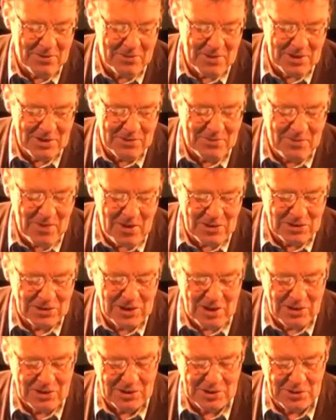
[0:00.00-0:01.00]
and written various
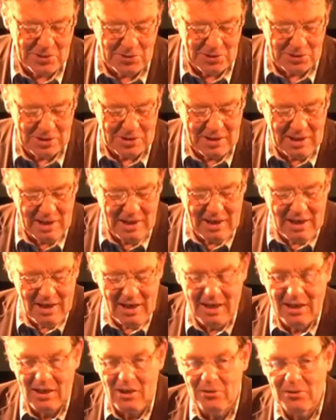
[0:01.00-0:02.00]
articles,
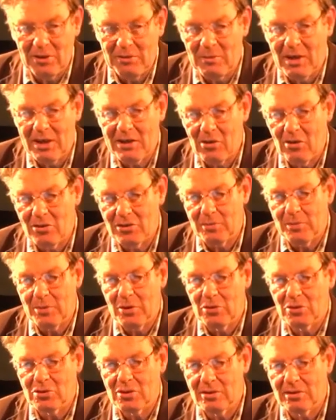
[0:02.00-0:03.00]
including my
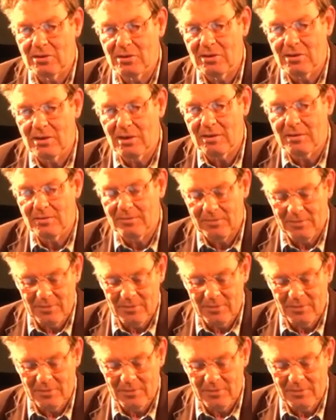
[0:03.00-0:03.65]
contribution to the